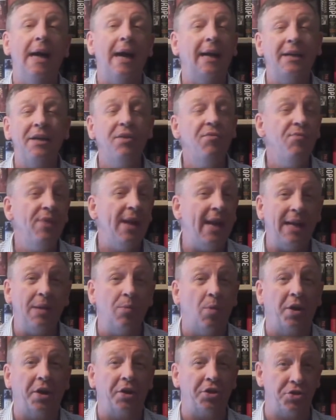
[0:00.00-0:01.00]
I didn't really
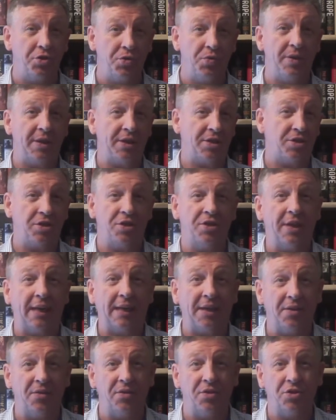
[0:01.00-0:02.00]
want to do this, to
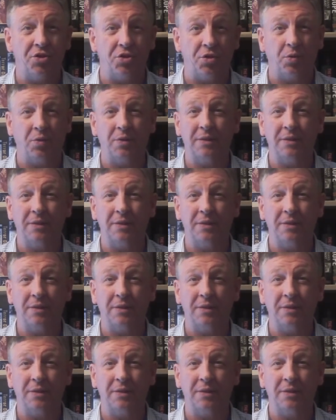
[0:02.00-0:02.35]
tell you the truth,